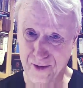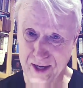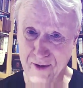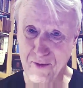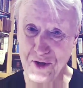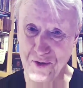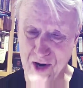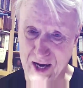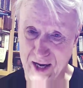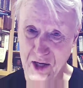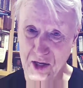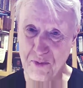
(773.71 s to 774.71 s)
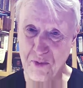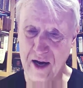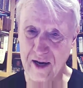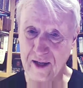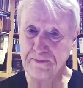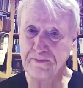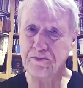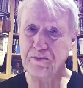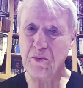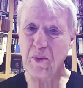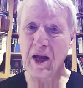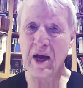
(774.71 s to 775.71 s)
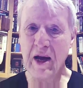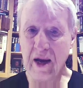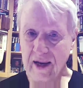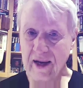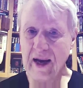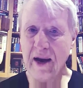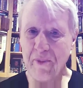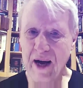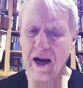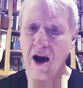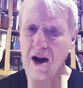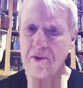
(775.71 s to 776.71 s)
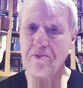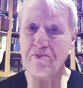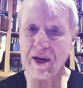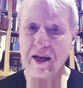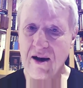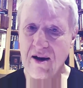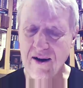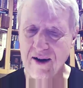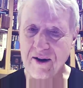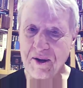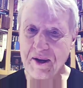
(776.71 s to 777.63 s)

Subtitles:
He was right. He spotted it. Yeah, my heart beat hard.